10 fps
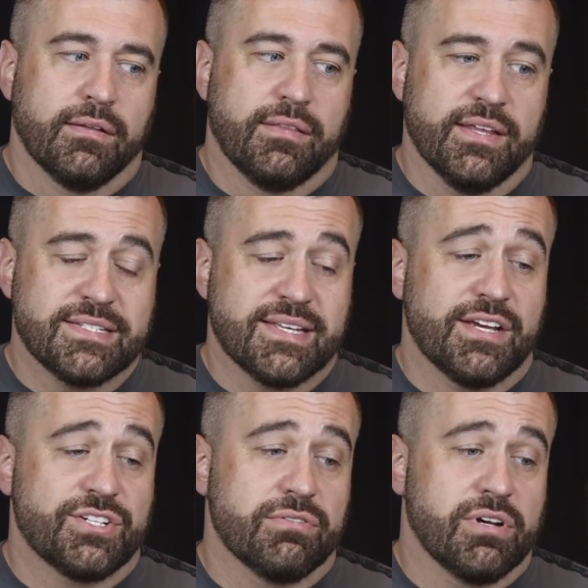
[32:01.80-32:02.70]
This
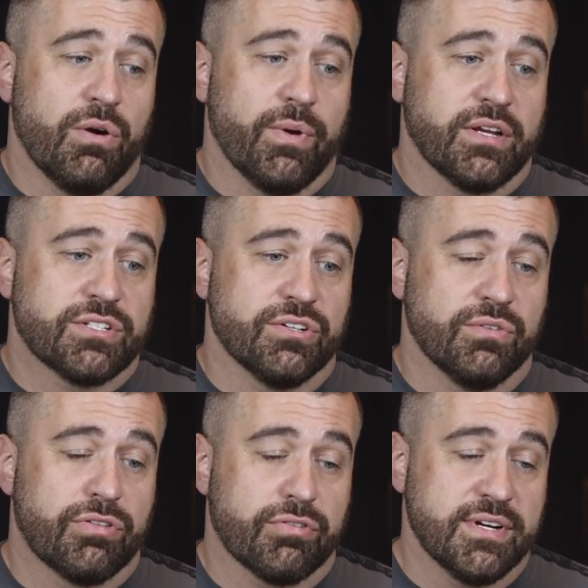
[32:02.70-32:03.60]
has you going
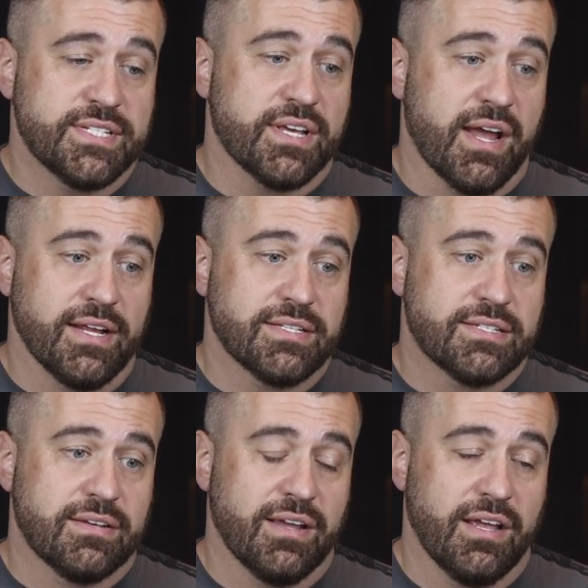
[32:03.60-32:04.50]
to three
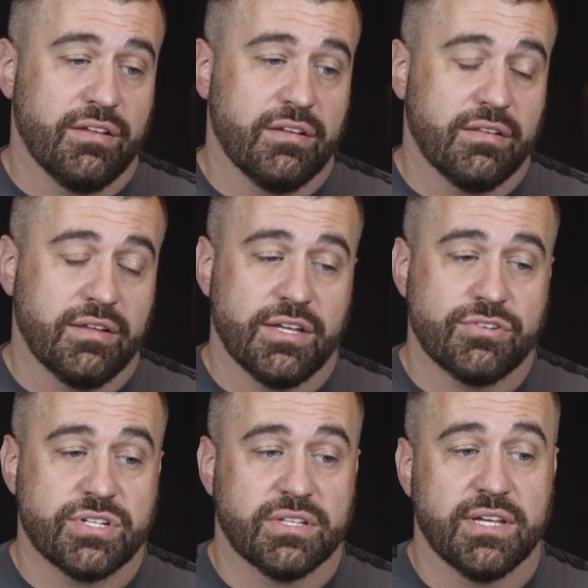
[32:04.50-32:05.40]
sites. And the
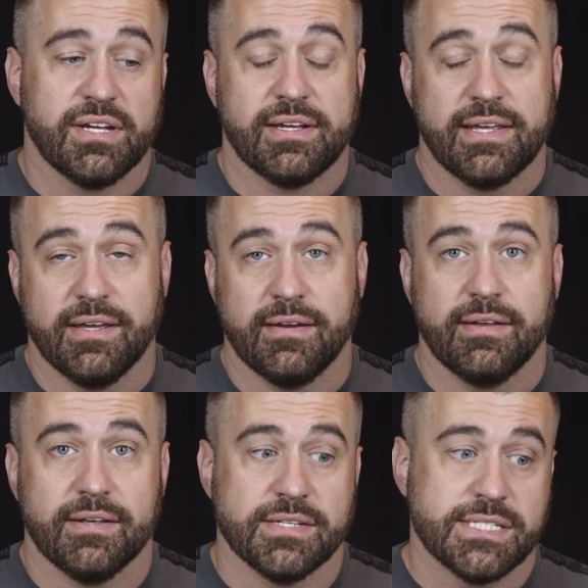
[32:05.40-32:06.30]
interesting thing, again,
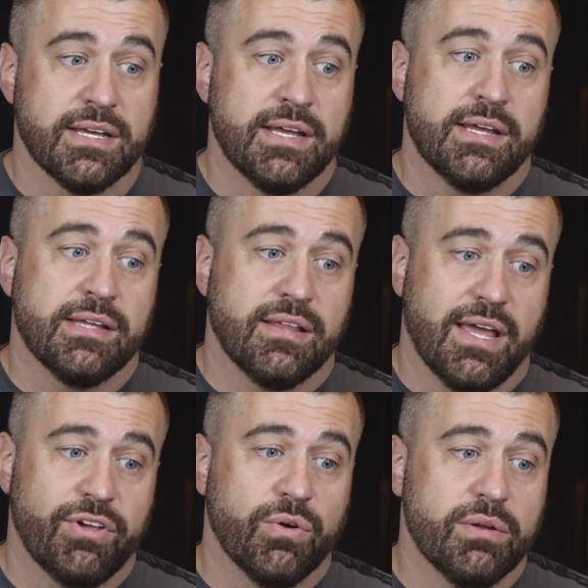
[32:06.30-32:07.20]
is they
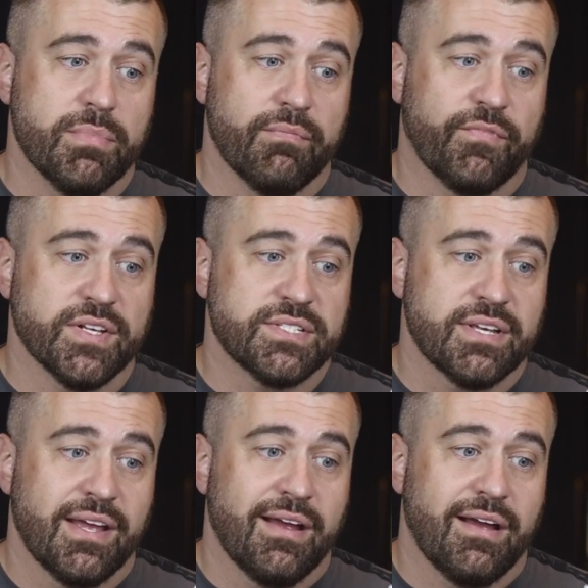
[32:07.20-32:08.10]
have you going to
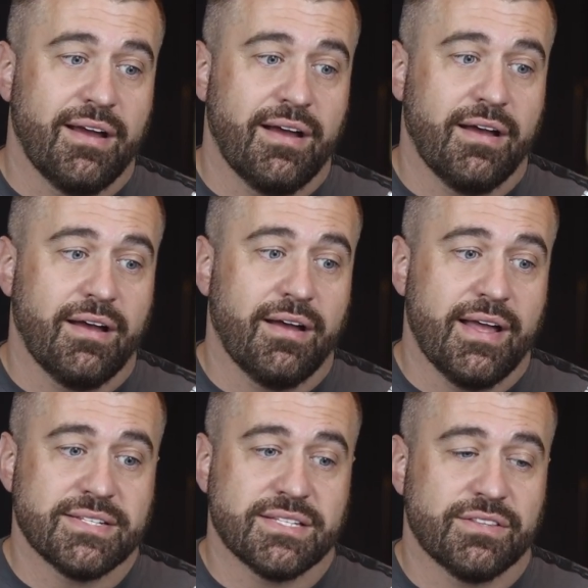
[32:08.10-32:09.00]
Memphis uh,
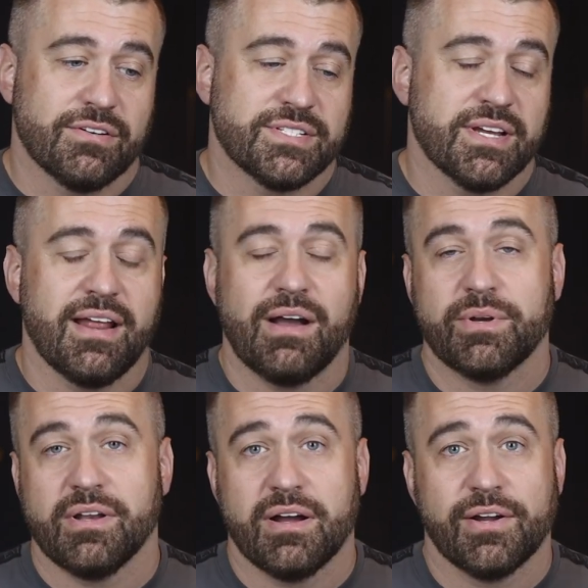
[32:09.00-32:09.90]
as the third site. I
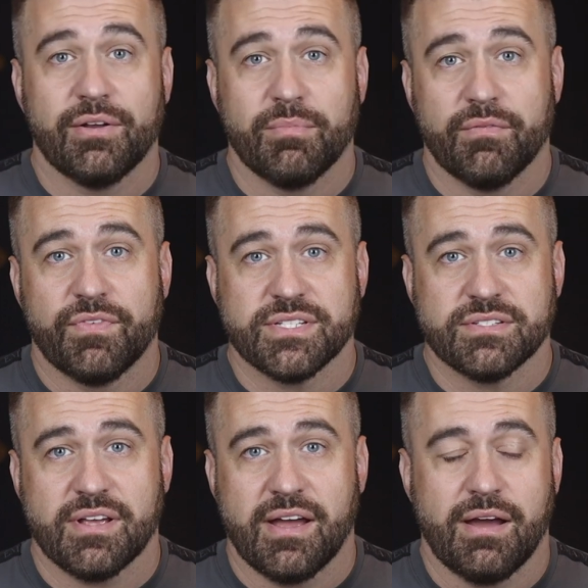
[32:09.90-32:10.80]
would not go to
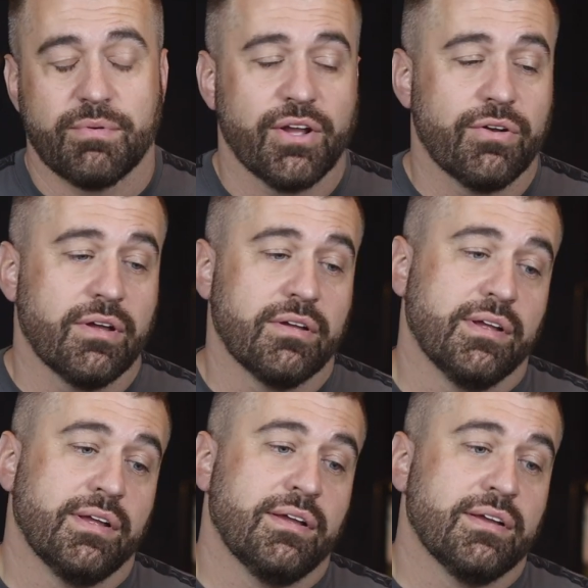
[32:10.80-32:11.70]
Memphis, I would go to
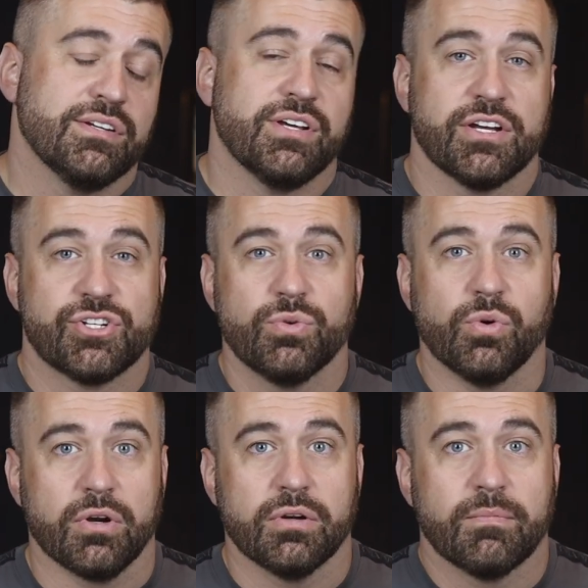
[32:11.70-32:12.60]

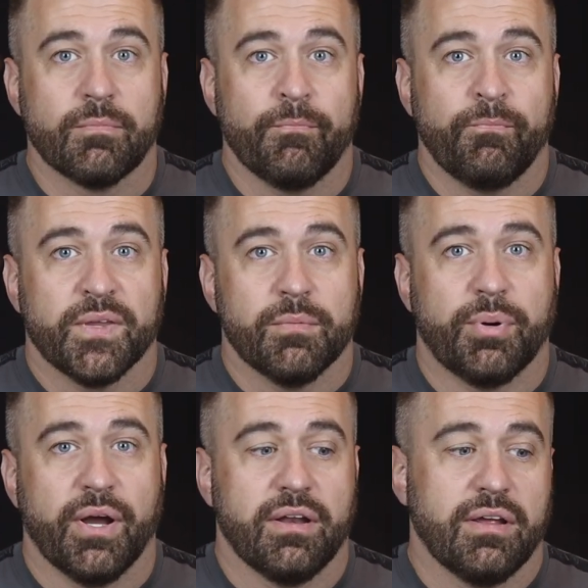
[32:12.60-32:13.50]
Dashur.
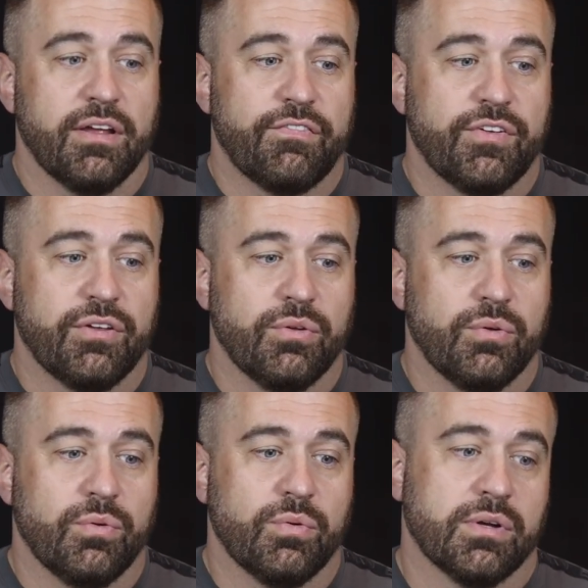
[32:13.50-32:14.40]
But if
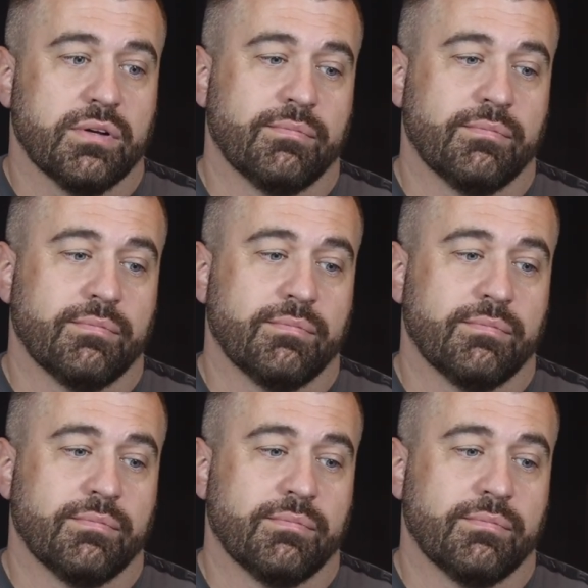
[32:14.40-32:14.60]
you